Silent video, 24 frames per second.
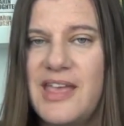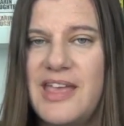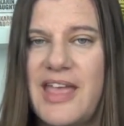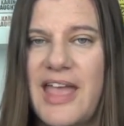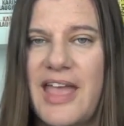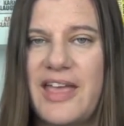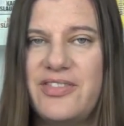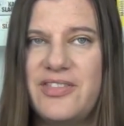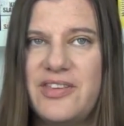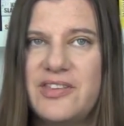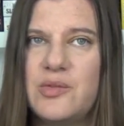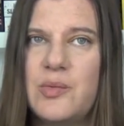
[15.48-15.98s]

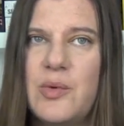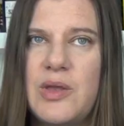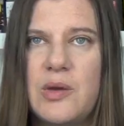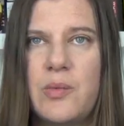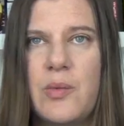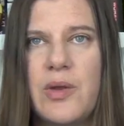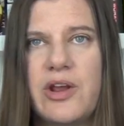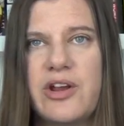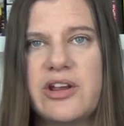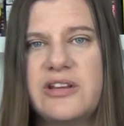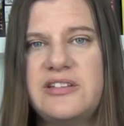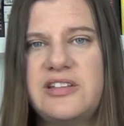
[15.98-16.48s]
And this week,
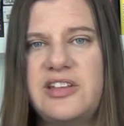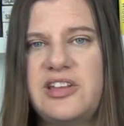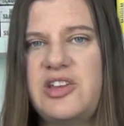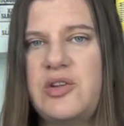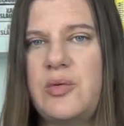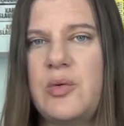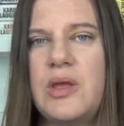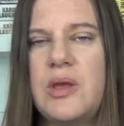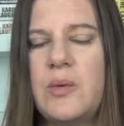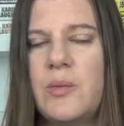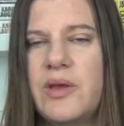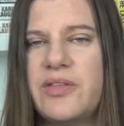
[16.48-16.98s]
we are
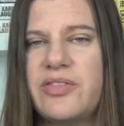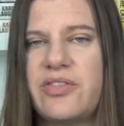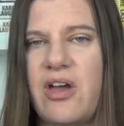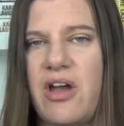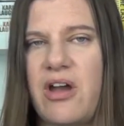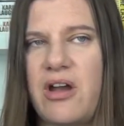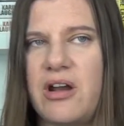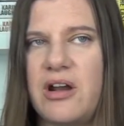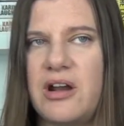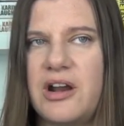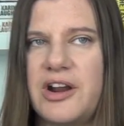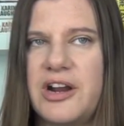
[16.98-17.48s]
continuing with
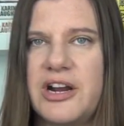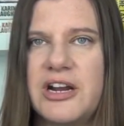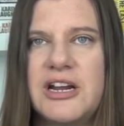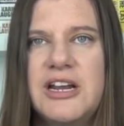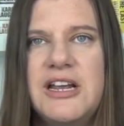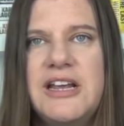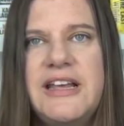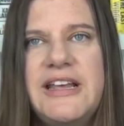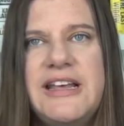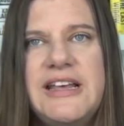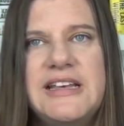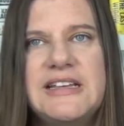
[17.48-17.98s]
our
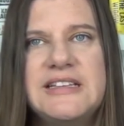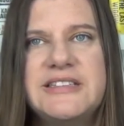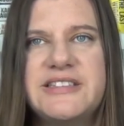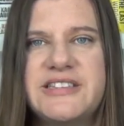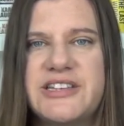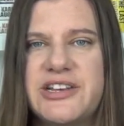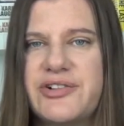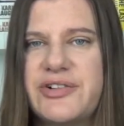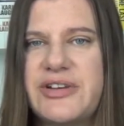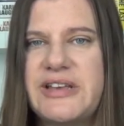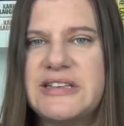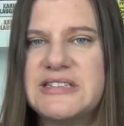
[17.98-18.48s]

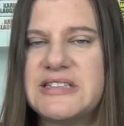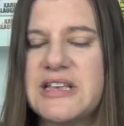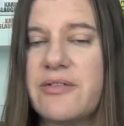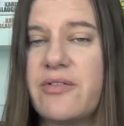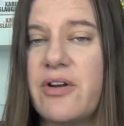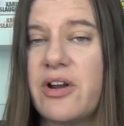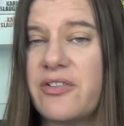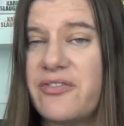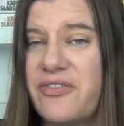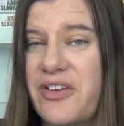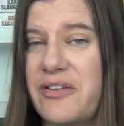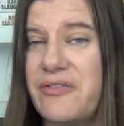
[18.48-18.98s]
series of
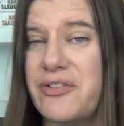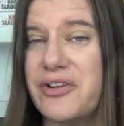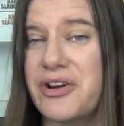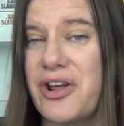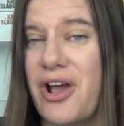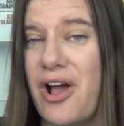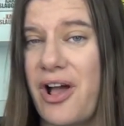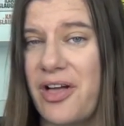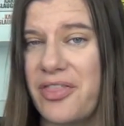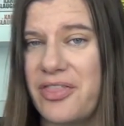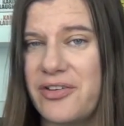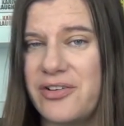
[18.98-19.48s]
our favorite
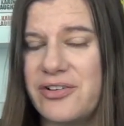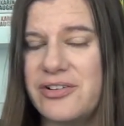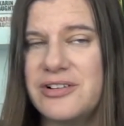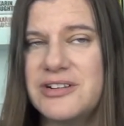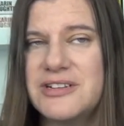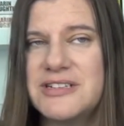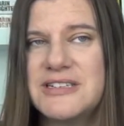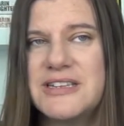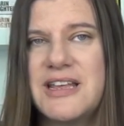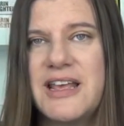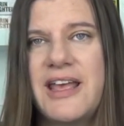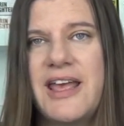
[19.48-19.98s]

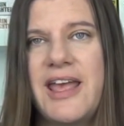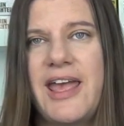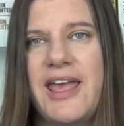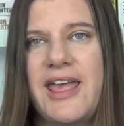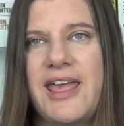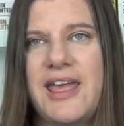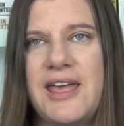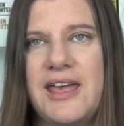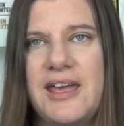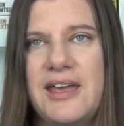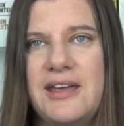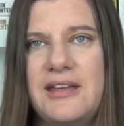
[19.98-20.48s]
authors
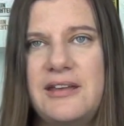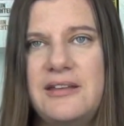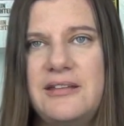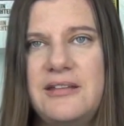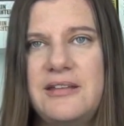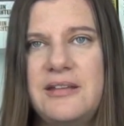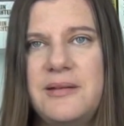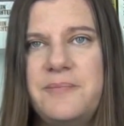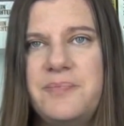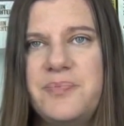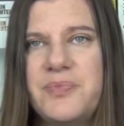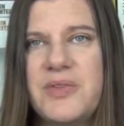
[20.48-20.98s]

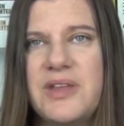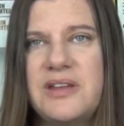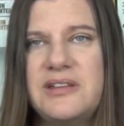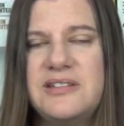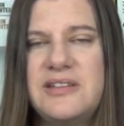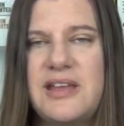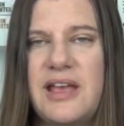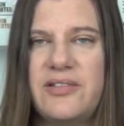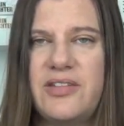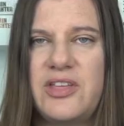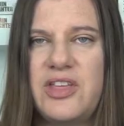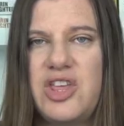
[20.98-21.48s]
and
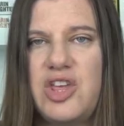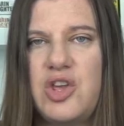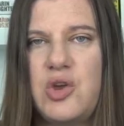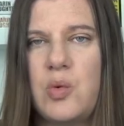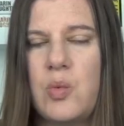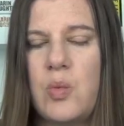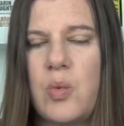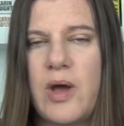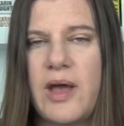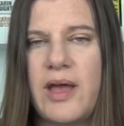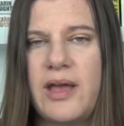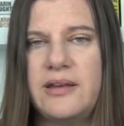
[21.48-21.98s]
telling you
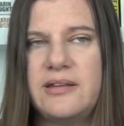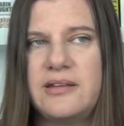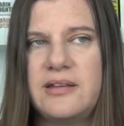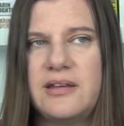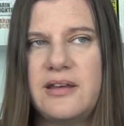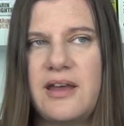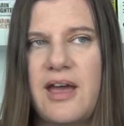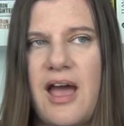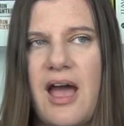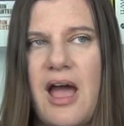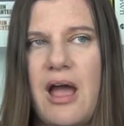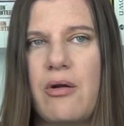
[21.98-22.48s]
what
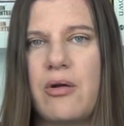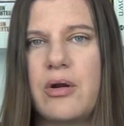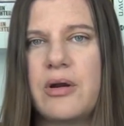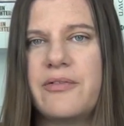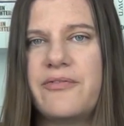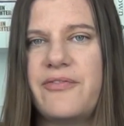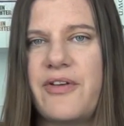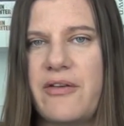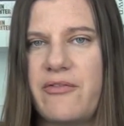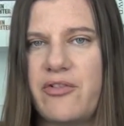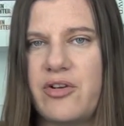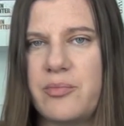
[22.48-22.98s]
our
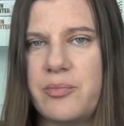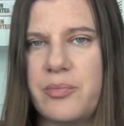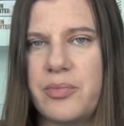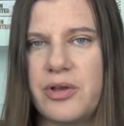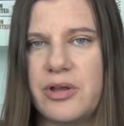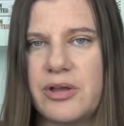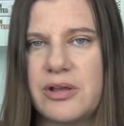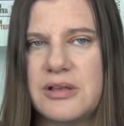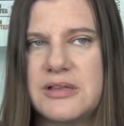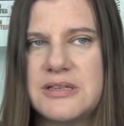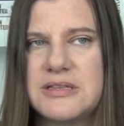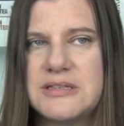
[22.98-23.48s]
favorite
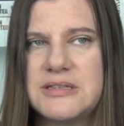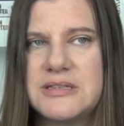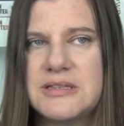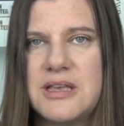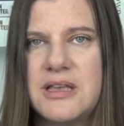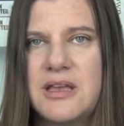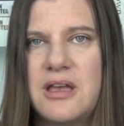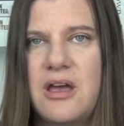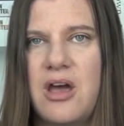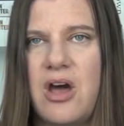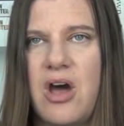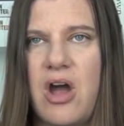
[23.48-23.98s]
books
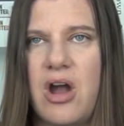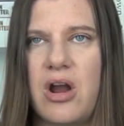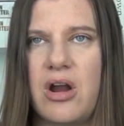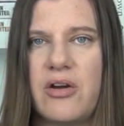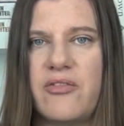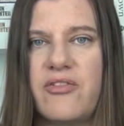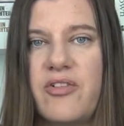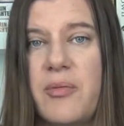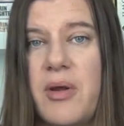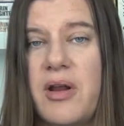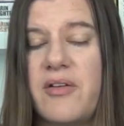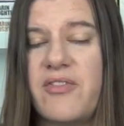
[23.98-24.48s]
are
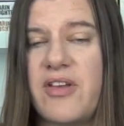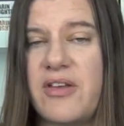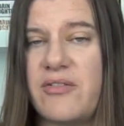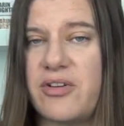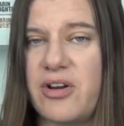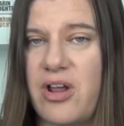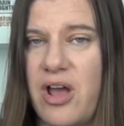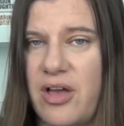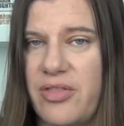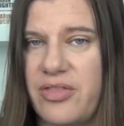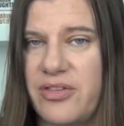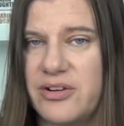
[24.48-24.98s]
from our
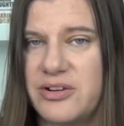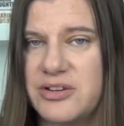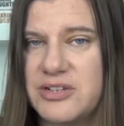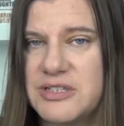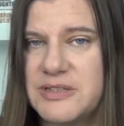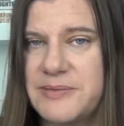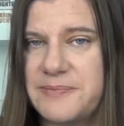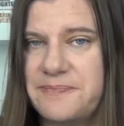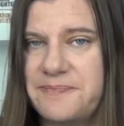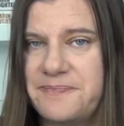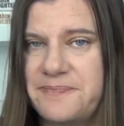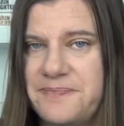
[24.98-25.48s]
favorite
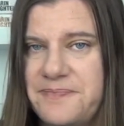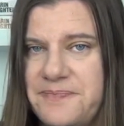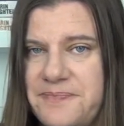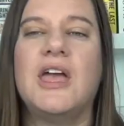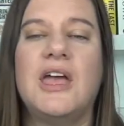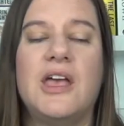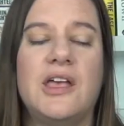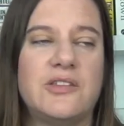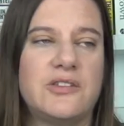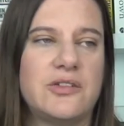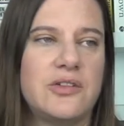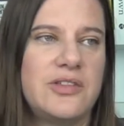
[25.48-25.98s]
authors.
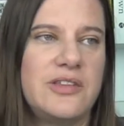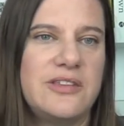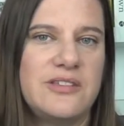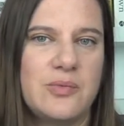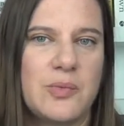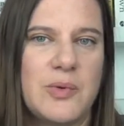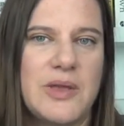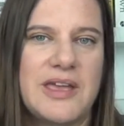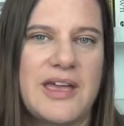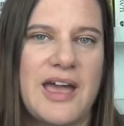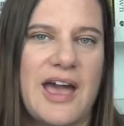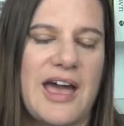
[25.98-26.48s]
So this
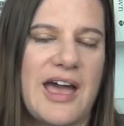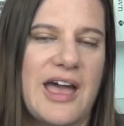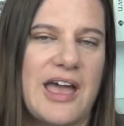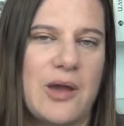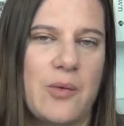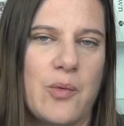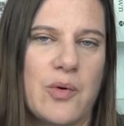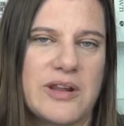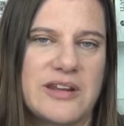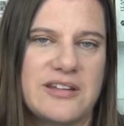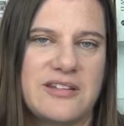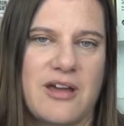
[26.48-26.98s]
week, I
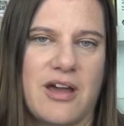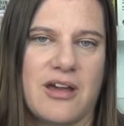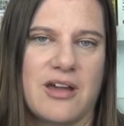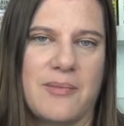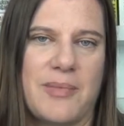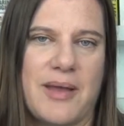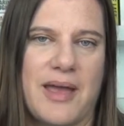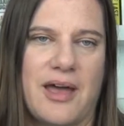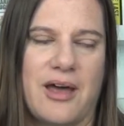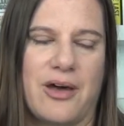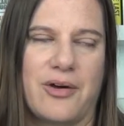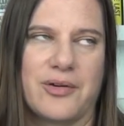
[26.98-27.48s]
want to talk
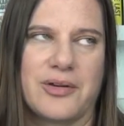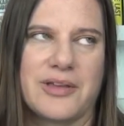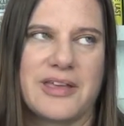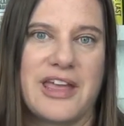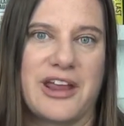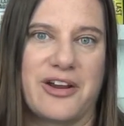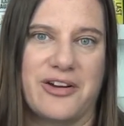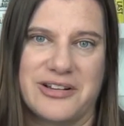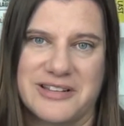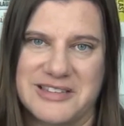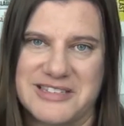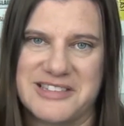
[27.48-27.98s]
about
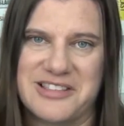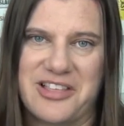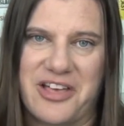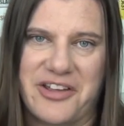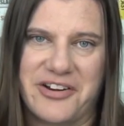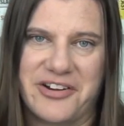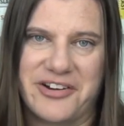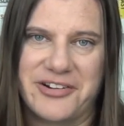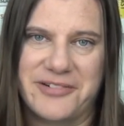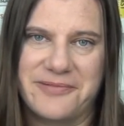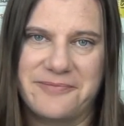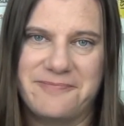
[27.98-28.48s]
Karin
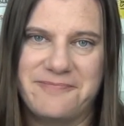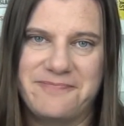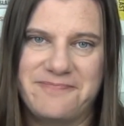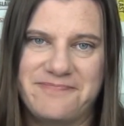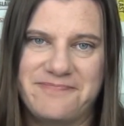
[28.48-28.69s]
Slaughter.